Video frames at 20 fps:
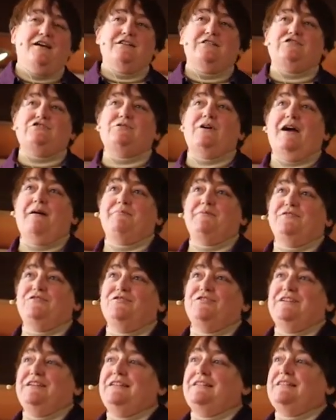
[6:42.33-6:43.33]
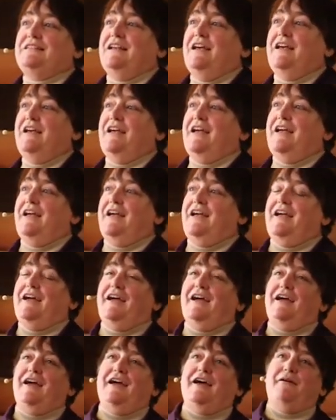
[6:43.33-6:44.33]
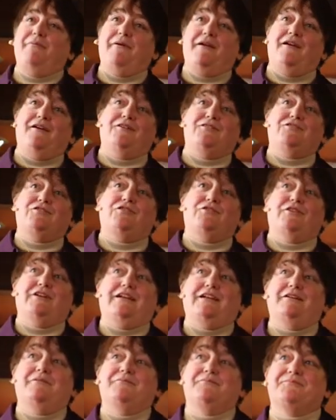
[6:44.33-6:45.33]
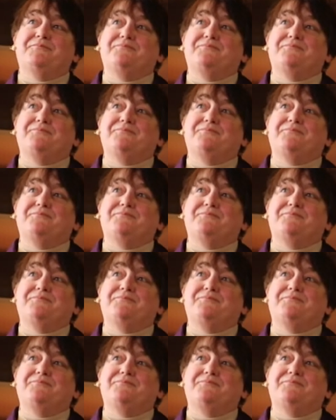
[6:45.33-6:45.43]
Two apple trees, a pear tree,